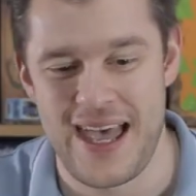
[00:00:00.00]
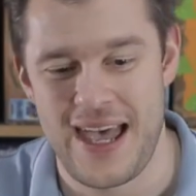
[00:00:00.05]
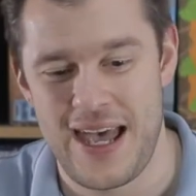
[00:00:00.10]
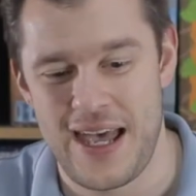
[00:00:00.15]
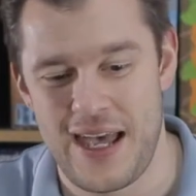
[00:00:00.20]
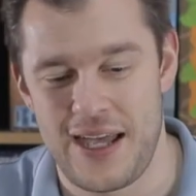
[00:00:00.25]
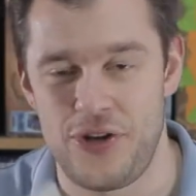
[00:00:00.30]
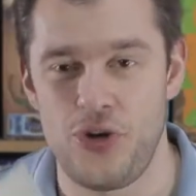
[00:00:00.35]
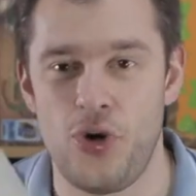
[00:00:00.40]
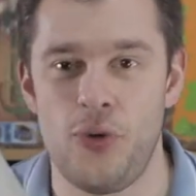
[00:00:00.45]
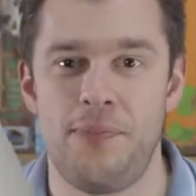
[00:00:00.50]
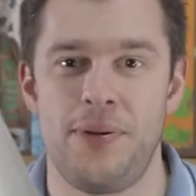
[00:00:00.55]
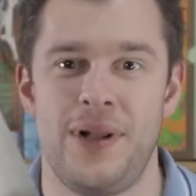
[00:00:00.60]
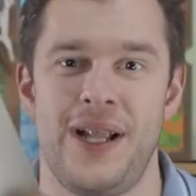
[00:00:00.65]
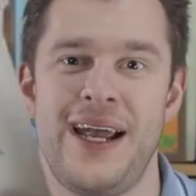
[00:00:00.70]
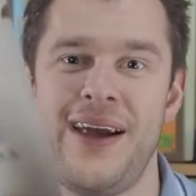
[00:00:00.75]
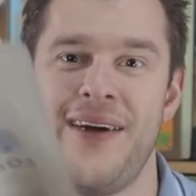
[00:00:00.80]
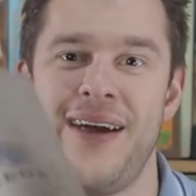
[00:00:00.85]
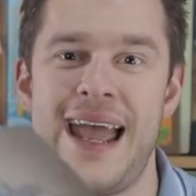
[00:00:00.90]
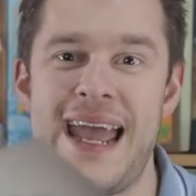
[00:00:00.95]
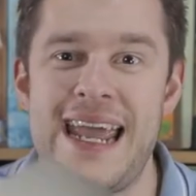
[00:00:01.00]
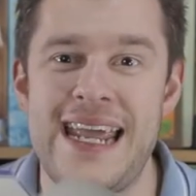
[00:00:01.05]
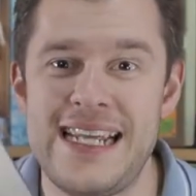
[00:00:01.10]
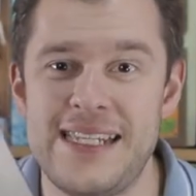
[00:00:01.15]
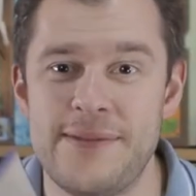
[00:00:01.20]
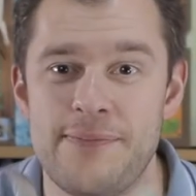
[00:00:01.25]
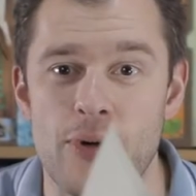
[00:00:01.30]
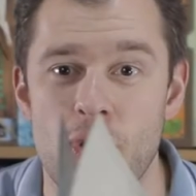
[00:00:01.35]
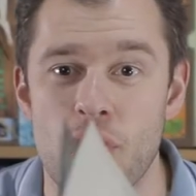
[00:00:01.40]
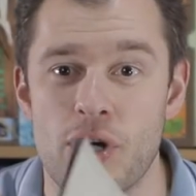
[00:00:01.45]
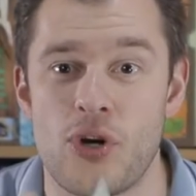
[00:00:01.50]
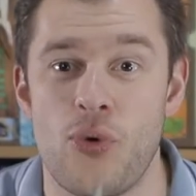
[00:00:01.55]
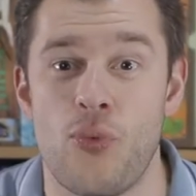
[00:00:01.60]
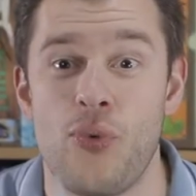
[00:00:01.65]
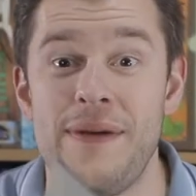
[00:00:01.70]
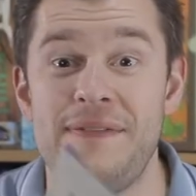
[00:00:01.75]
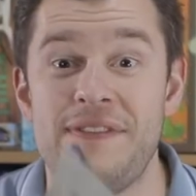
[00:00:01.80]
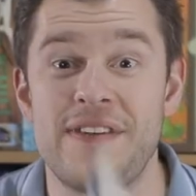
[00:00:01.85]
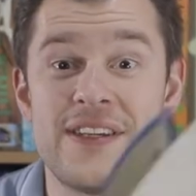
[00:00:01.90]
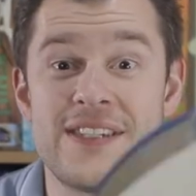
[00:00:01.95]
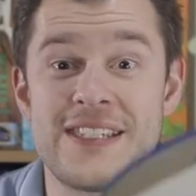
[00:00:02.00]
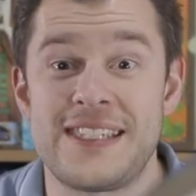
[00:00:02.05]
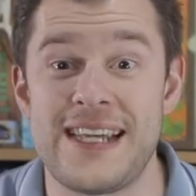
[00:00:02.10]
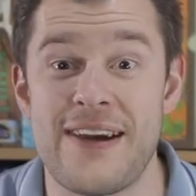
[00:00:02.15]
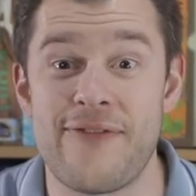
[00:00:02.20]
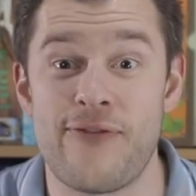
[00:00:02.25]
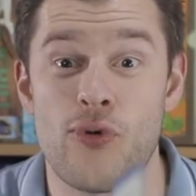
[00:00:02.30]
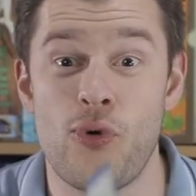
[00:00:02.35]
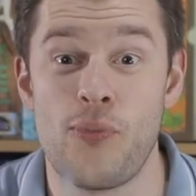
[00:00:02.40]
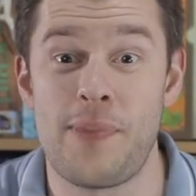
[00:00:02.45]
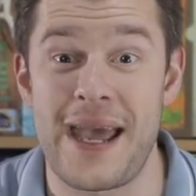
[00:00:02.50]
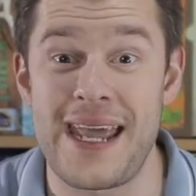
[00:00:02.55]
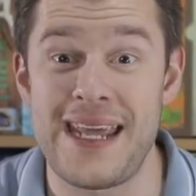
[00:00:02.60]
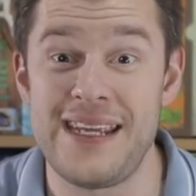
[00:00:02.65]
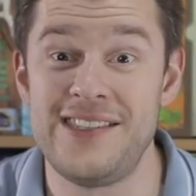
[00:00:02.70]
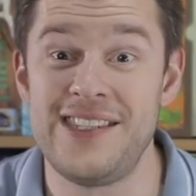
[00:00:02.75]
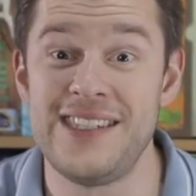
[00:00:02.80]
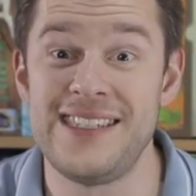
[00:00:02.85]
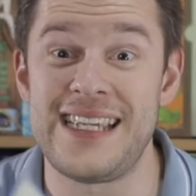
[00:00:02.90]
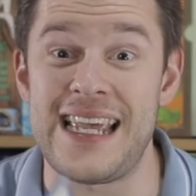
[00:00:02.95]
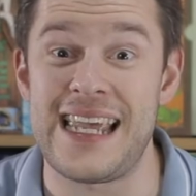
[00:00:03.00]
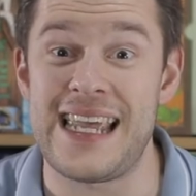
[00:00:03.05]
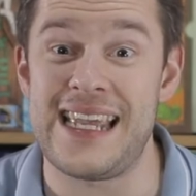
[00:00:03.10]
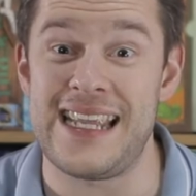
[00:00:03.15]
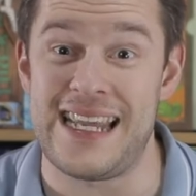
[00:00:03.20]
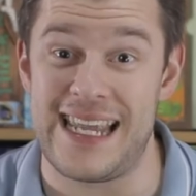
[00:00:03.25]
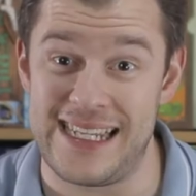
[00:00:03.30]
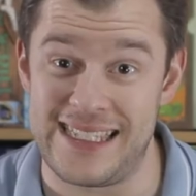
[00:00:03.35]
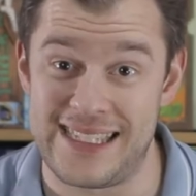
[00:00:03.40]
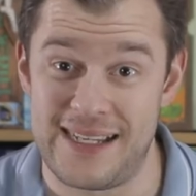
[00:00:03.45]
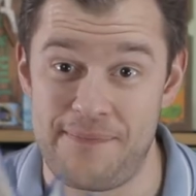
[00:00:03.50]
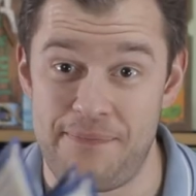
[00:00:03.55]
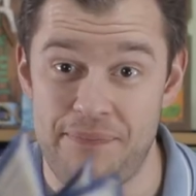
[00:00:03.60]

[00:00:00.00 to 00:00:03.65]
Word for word: your player aid book with several pages in it.